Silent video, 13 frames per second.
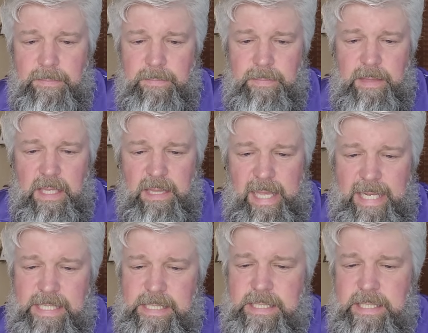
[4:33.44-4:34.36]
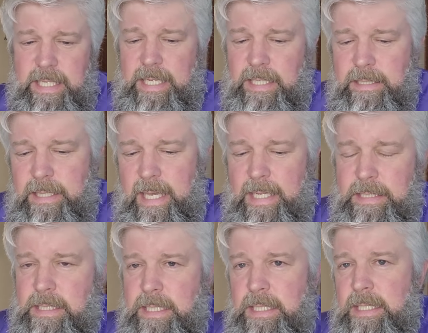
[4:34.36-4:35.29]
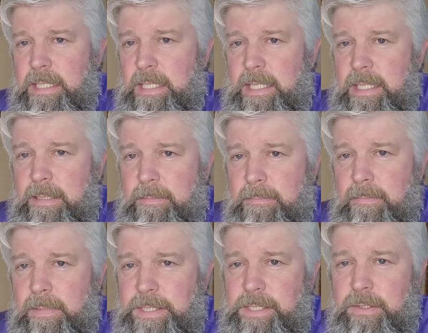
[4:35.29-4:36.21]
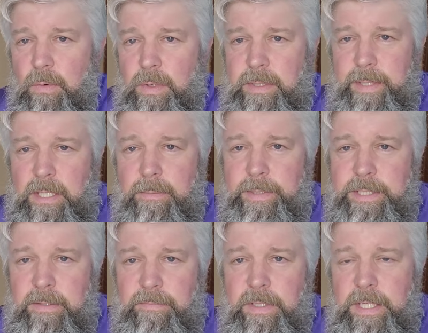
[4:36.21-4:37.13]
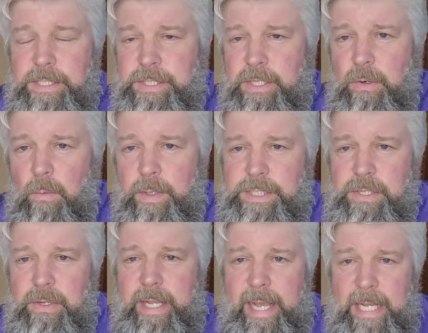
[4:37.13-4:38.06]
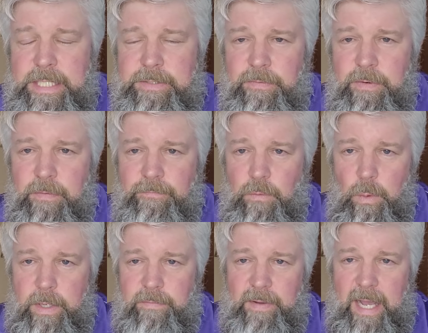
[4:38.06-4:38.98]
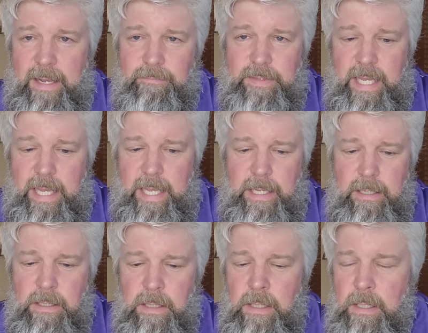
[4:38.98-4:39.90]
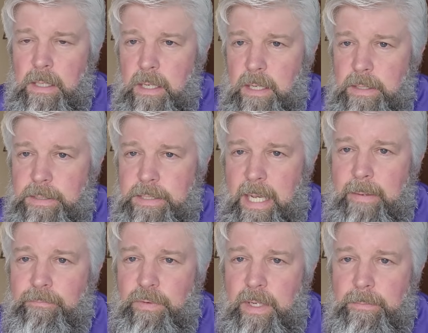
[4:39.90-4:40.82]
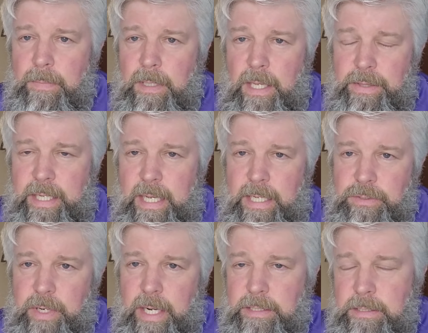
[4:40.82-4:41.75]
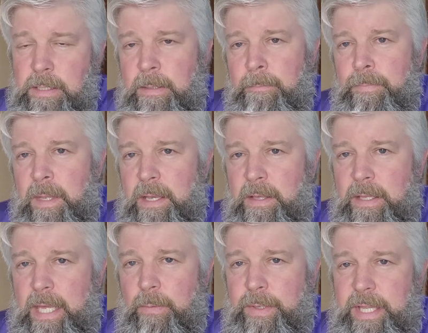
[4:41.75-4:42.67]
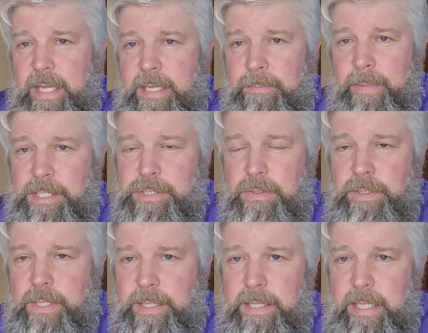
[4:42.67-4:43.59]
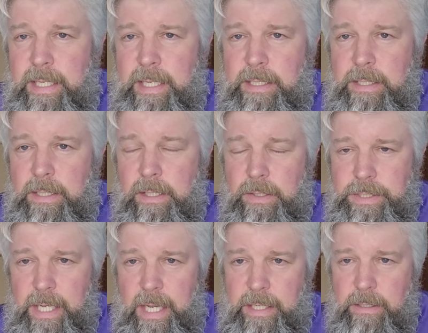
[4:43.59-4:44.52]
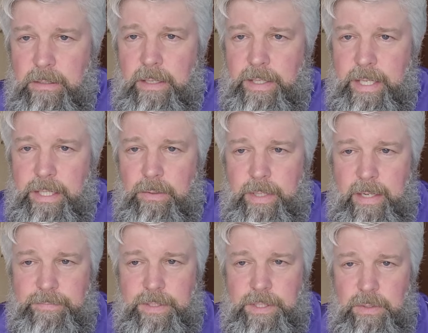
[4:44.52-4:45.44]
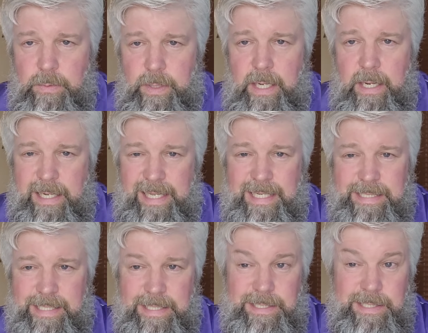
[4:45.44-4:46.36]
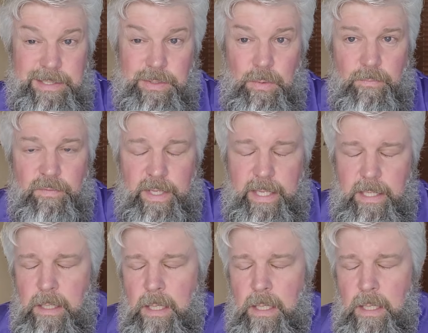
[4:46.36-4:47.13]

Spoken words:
The last thing that is going to be a little bit different is they're always going to ask for a 45-day time frame on the contract. That way they can make sure that they get clear title and they don't have to do any extensions, hopefully.